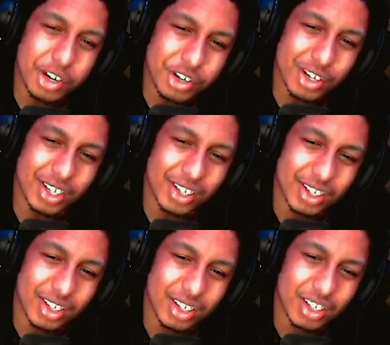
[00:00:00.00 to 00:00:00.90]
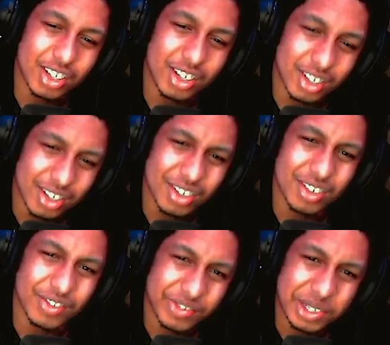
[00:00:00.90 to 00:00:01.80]
Yes, I
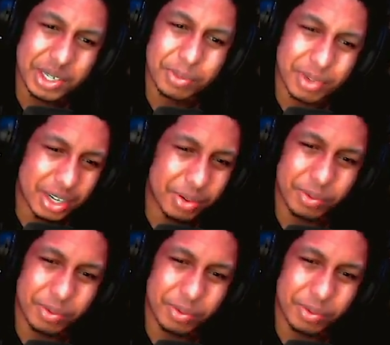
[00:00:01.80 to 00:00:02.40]
like money, but I love them